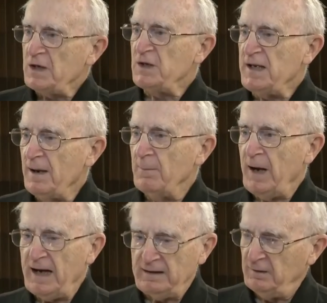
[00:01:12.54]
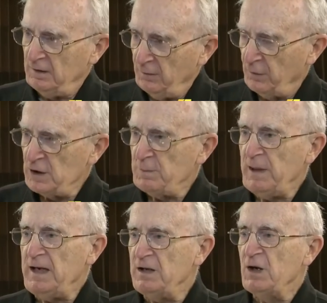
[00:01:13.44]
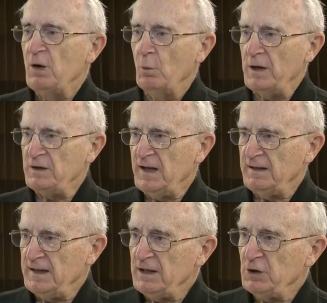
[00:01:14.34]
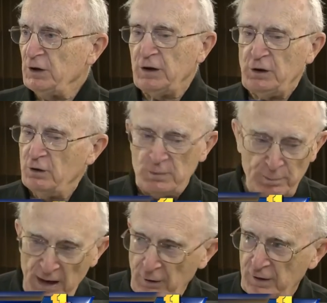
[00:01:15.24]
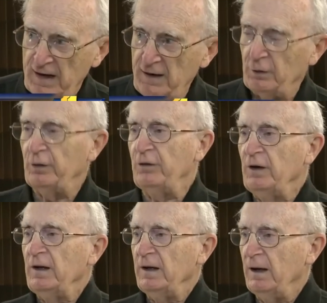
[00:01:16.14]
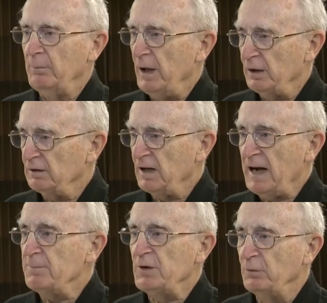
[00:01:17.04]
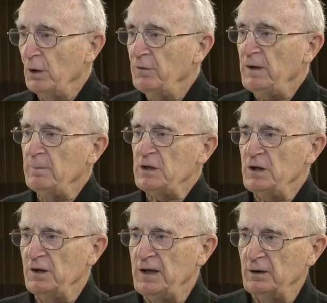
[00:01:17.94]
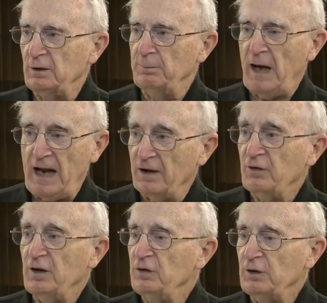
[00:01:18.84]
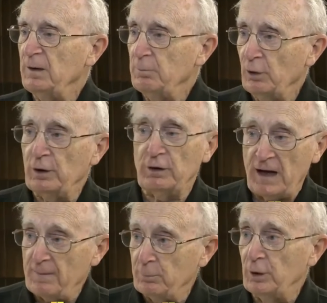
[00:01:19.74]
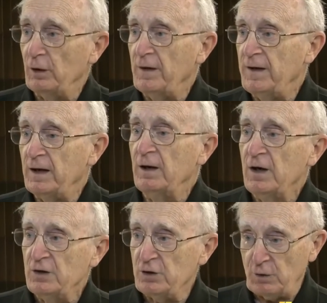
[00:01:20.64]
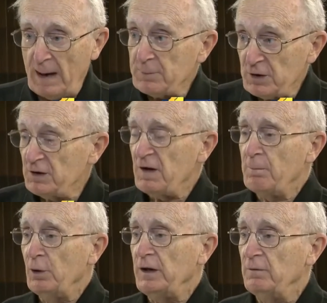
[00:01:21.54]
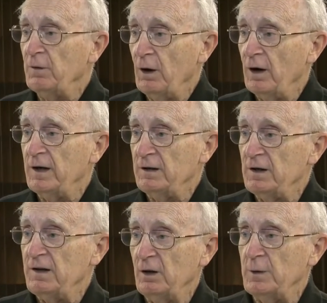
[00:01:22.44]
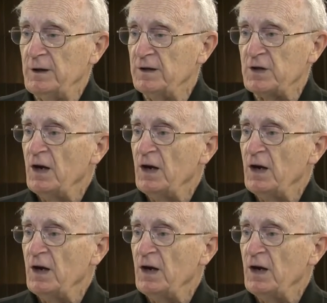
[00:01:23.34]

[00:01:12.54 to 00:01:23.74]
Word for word: what's the impact at different speeds, what techniques you can use, better nails, uh, better types of roofing material, ballast that you can put or not put on there, straps as they put in Florida to deal with